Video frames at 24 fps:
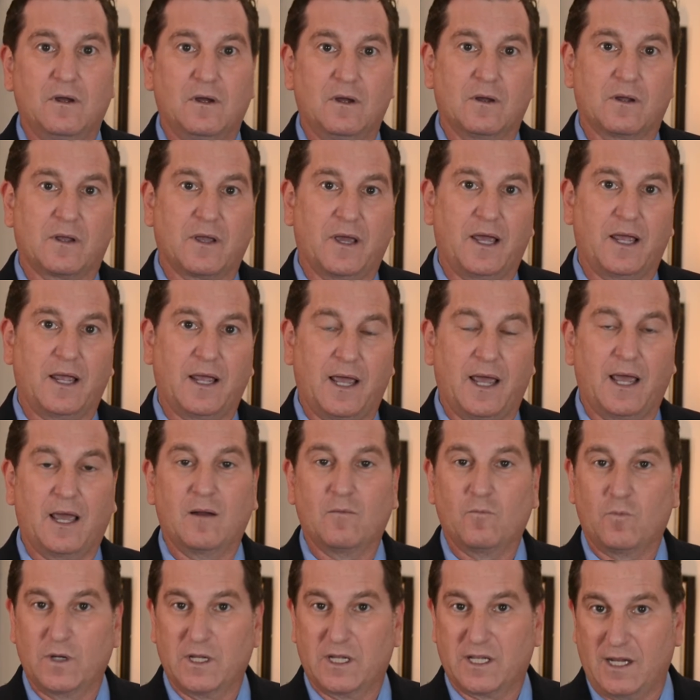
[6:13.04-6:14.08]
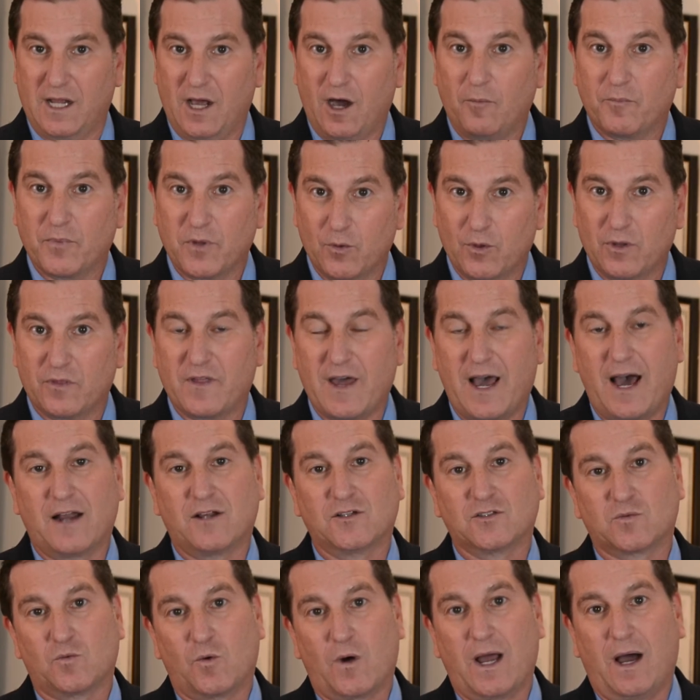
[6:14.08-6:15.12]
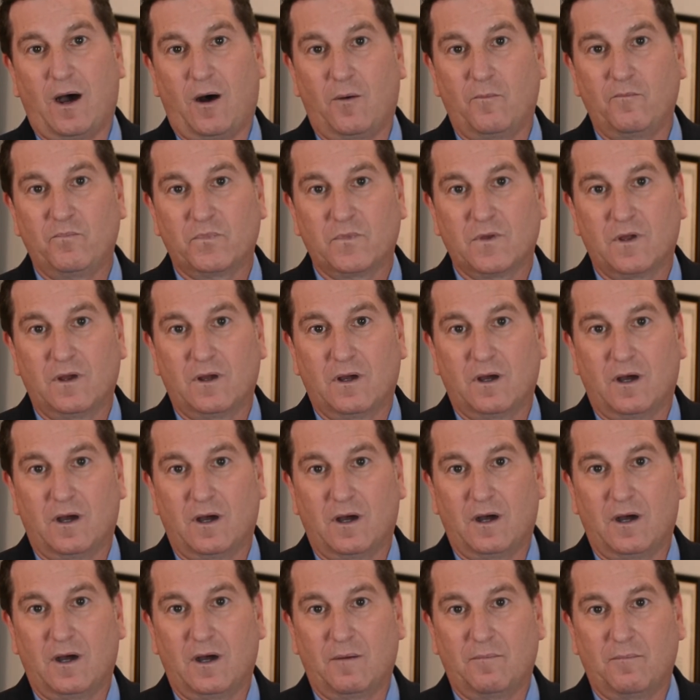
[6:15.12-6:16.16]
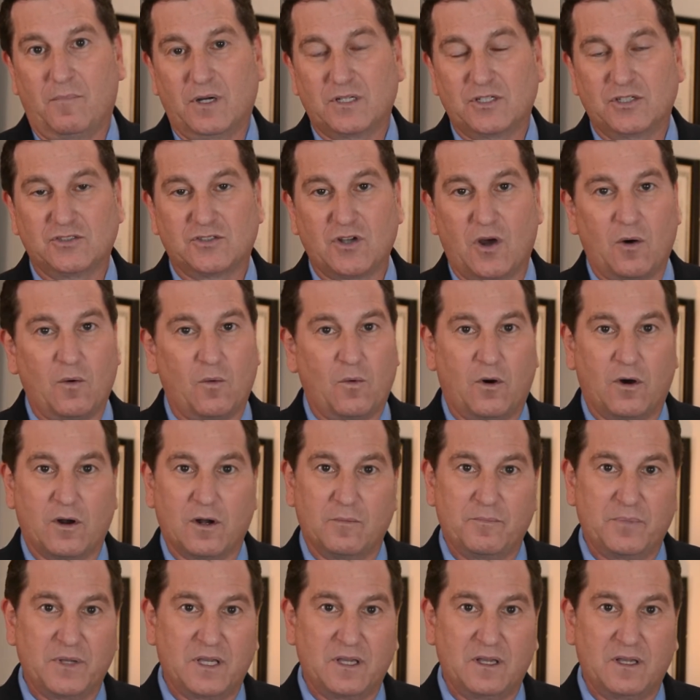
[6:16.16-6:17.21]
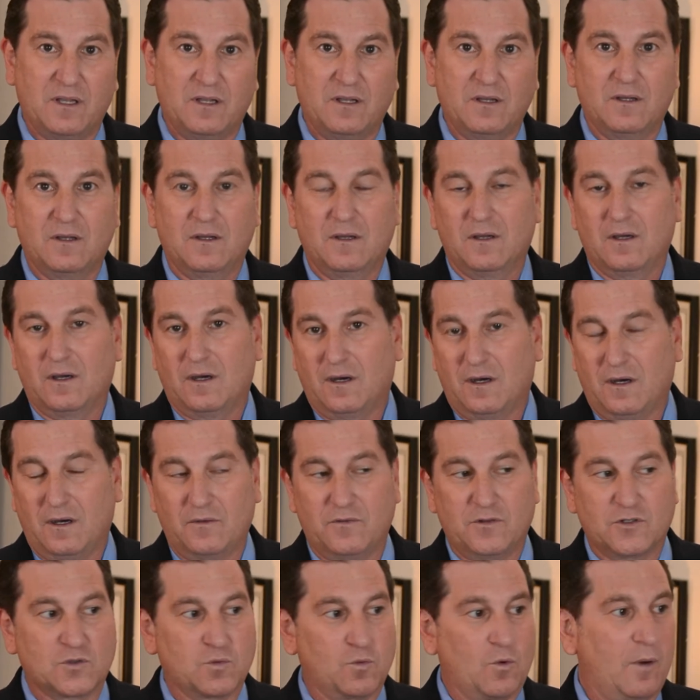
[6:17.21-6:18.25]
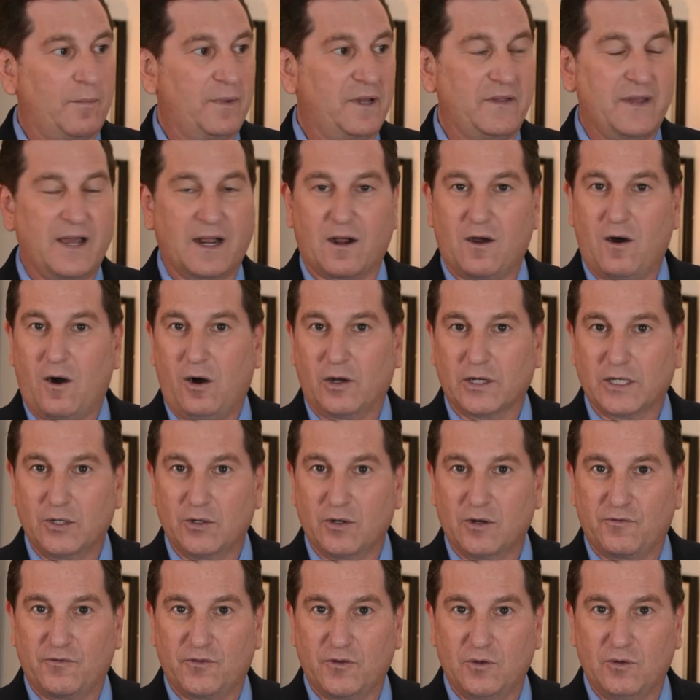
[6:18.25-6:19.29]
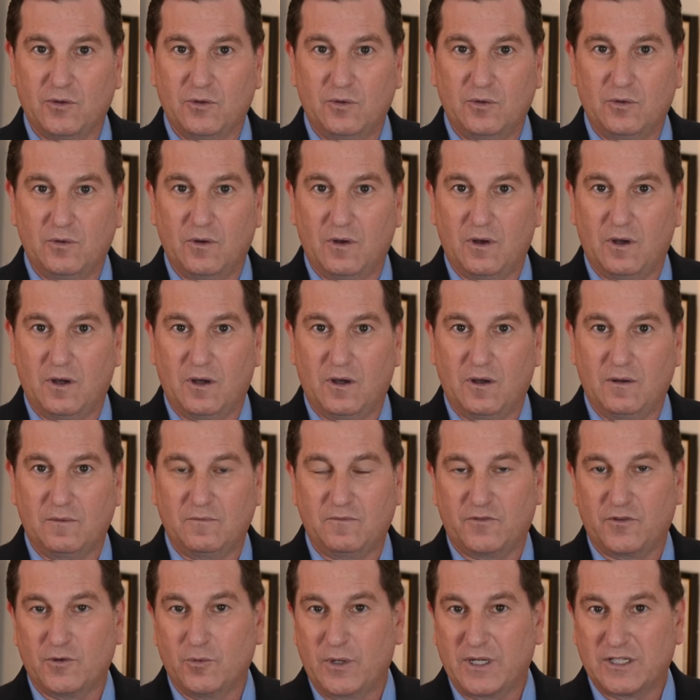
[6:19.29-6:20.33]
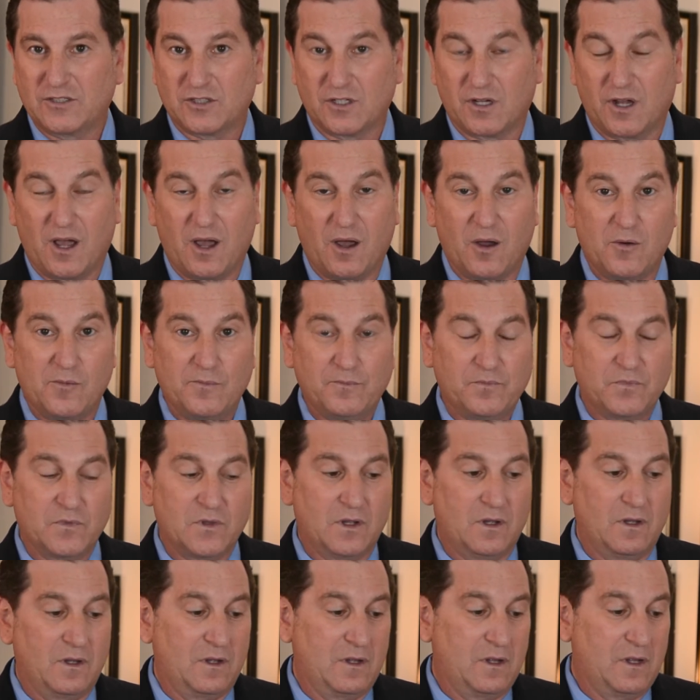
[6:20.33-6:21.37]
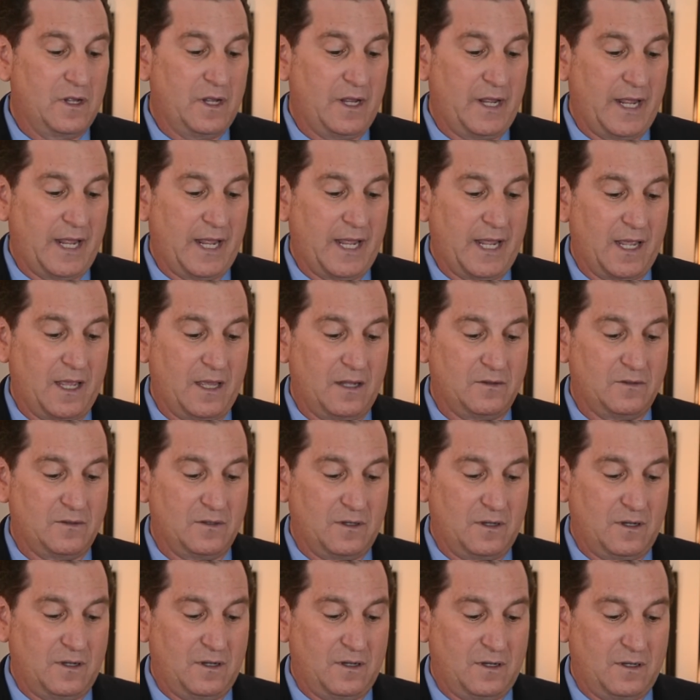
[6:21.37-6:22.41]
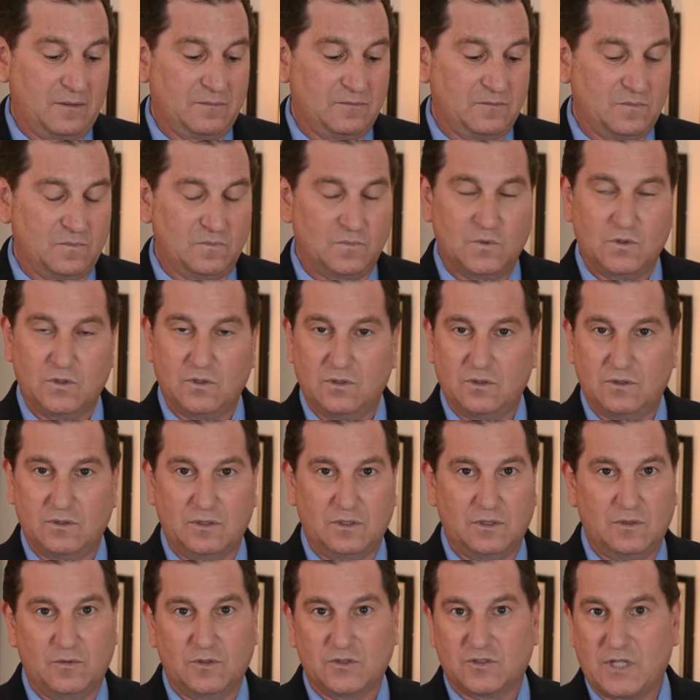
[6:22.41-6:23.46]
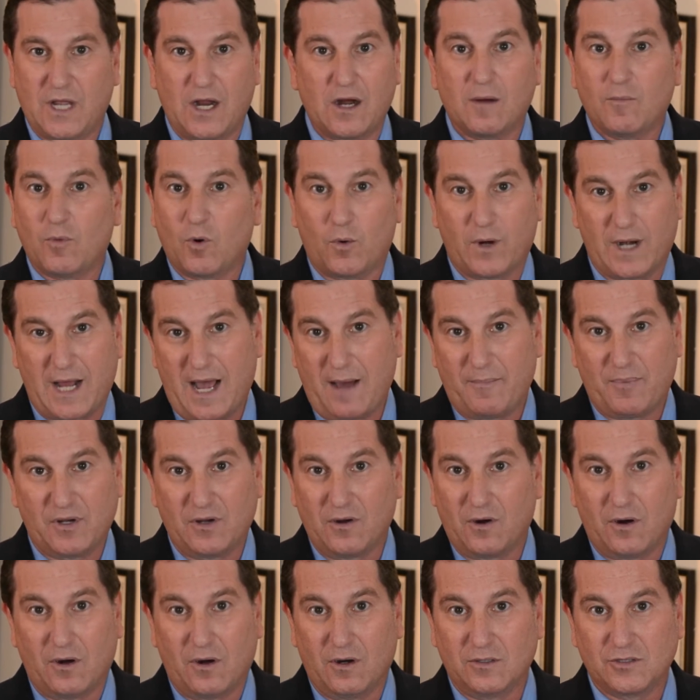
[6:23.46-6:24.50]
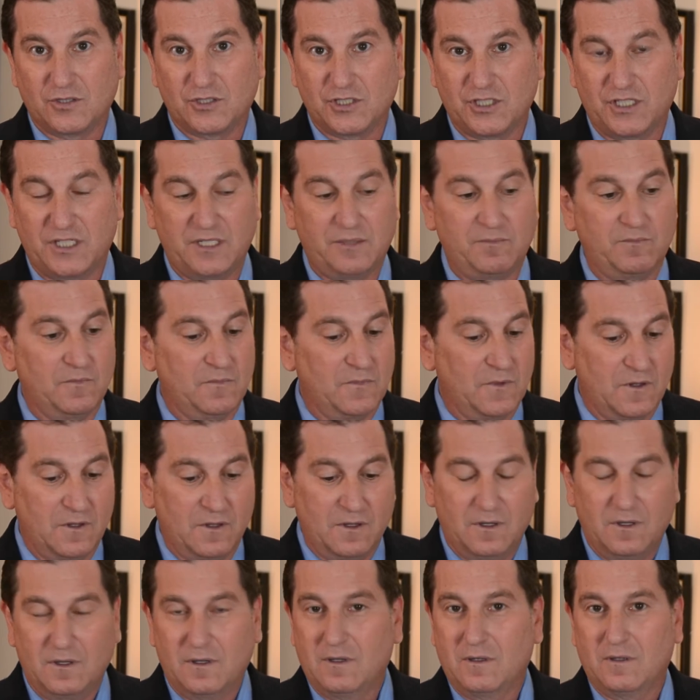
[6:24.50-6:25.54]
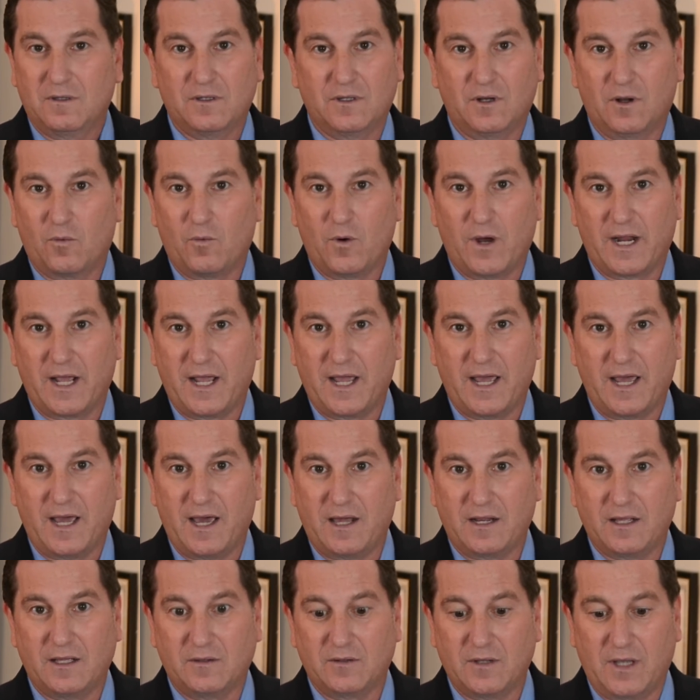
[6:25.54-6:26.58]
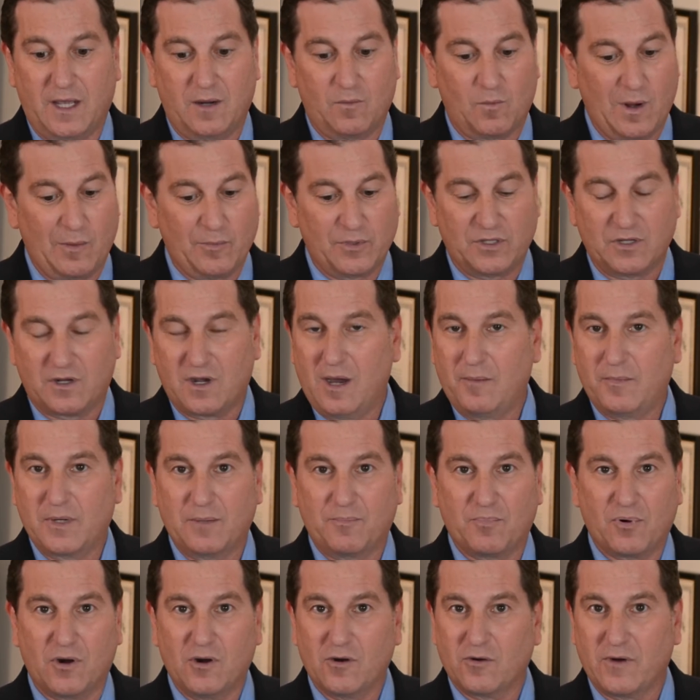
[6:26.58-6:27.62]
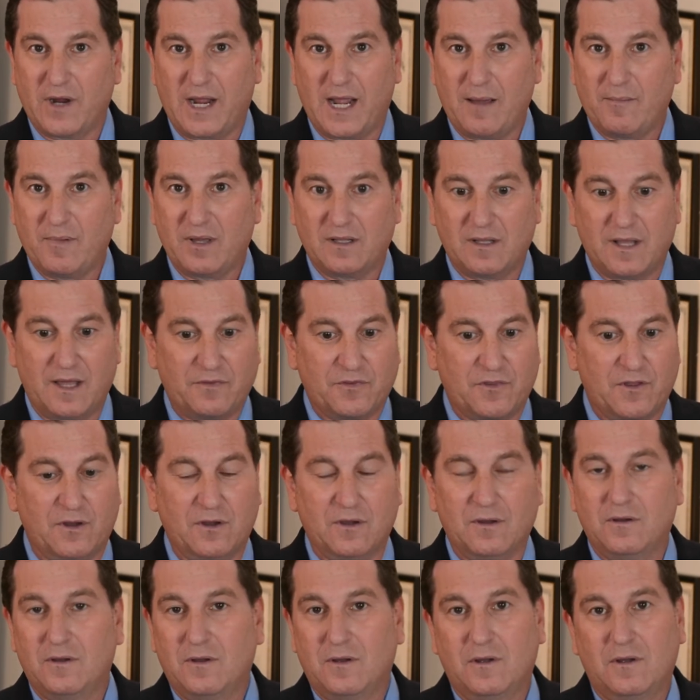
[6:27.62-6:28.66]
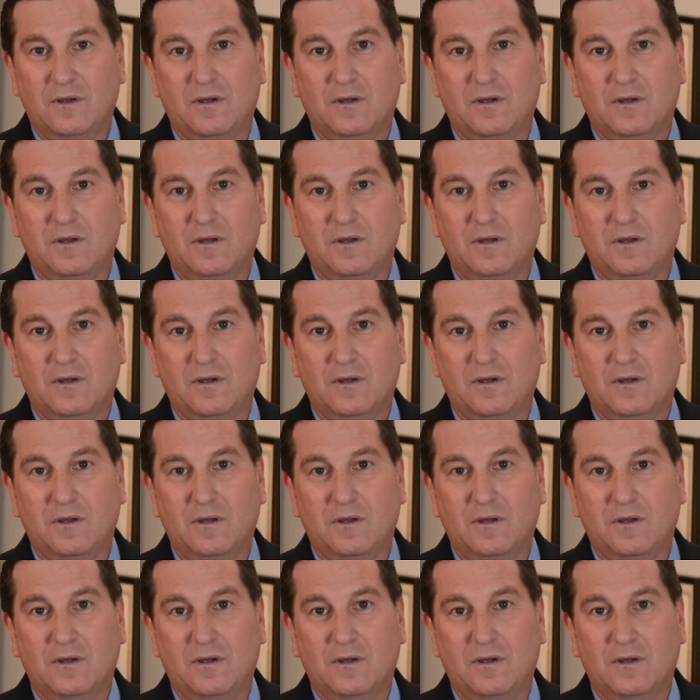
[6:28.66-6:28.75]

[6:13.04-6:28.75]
Okay? And we can help you with that as well. But you don't want to be this woman that called here a few weeks ago, and it was terrible what happened to her. She went ahead and went with the company program and let the